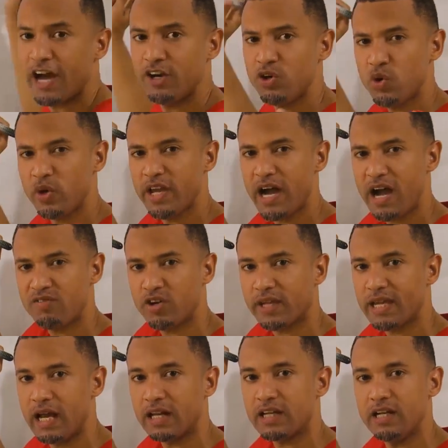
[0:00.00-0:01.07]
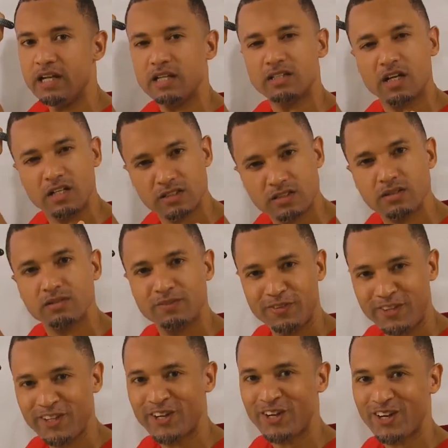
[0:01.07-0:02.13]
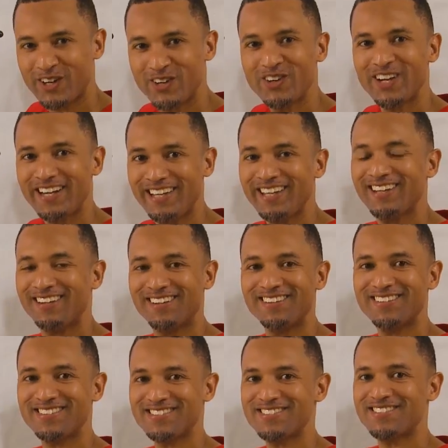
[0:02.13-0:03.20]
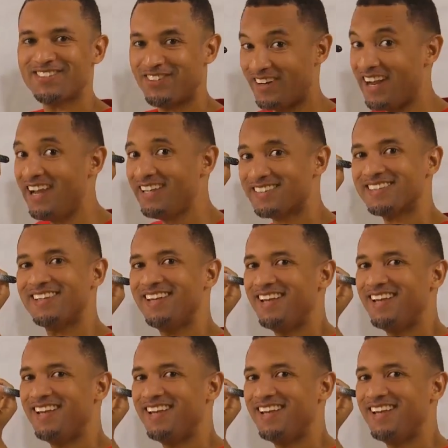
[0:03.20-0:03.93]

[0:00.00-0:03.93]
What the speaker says: I know you have your calculators there ready, right?